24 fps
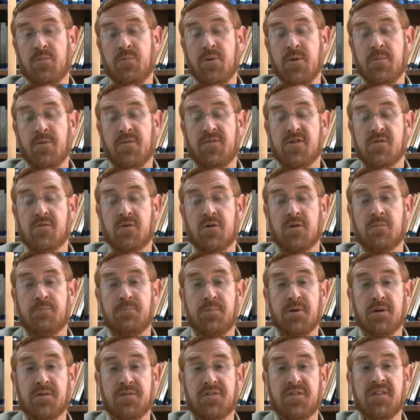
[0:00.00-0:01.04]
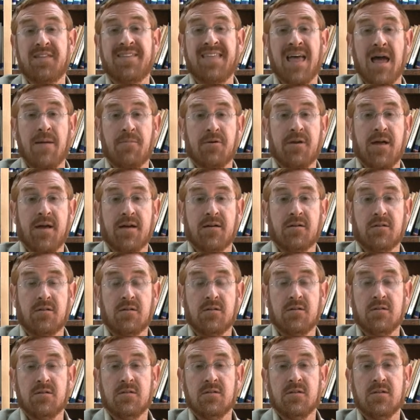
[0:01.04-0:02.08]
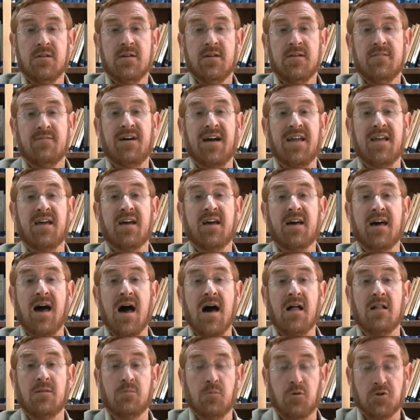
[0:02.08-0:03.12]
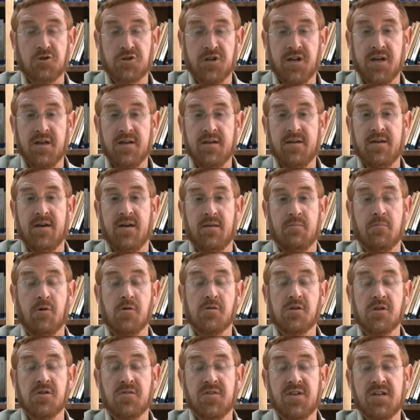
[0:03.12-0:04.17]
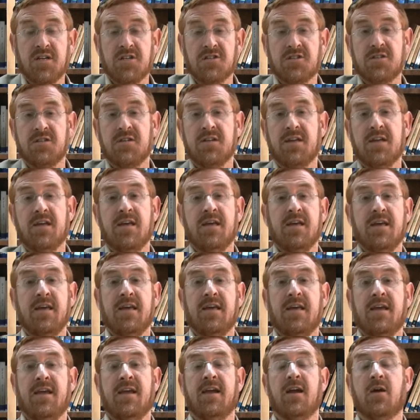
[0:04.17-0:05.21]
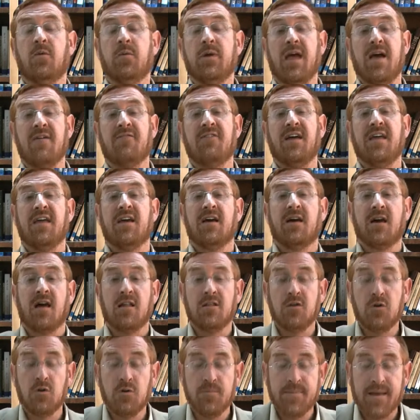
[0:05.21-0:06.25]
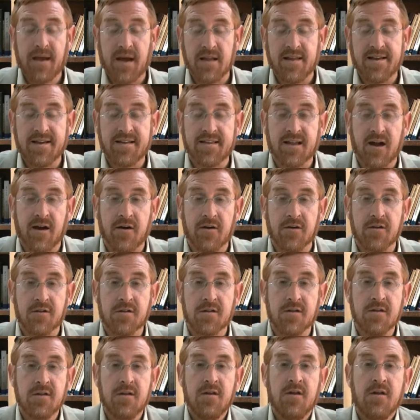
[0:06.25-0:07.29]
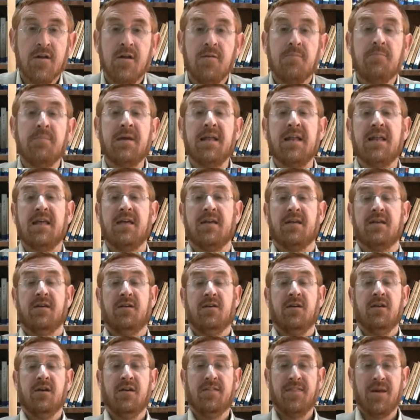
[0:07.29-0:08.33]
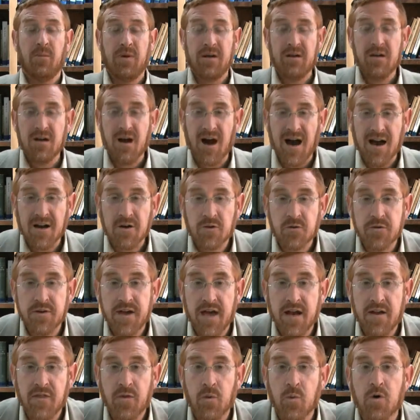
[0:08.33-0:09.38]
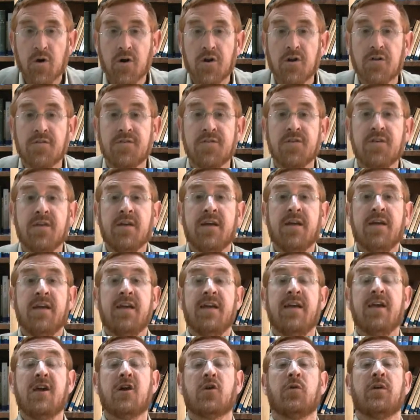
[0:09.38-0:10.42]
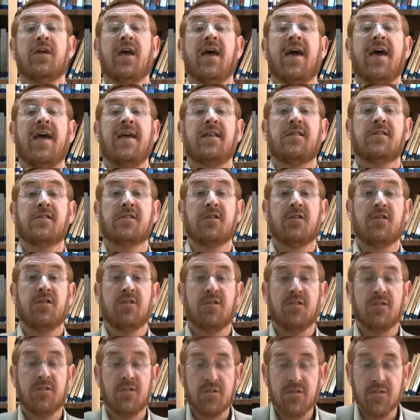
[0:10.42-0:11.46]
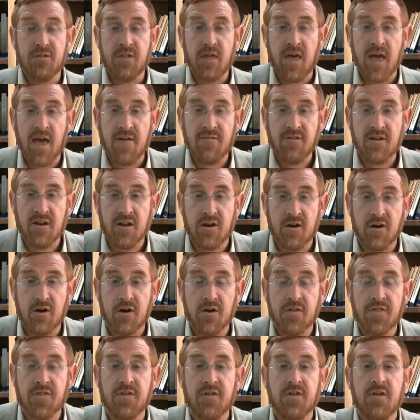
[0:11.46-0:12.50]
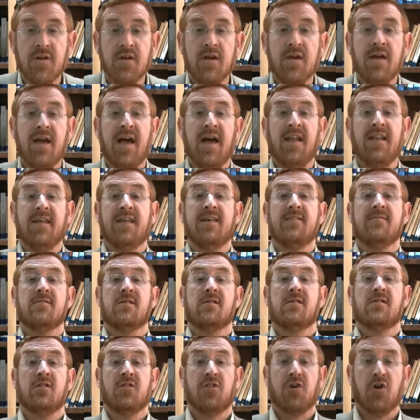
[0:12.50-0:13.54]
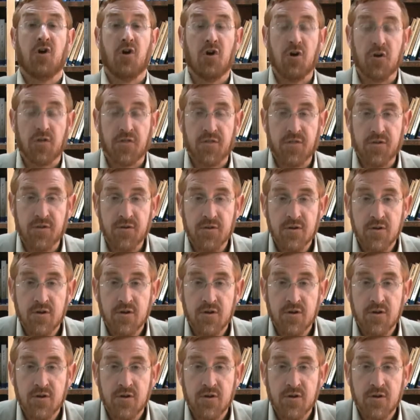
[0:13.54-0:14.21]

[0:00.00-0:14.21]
people of Israel built the tabernacle, Vayechal Moshe, and Moses finished. Here we have Vayechalu mechalek et haaretz, meaning that when God created the world, He creates heaven and earth, and He gives us the earth,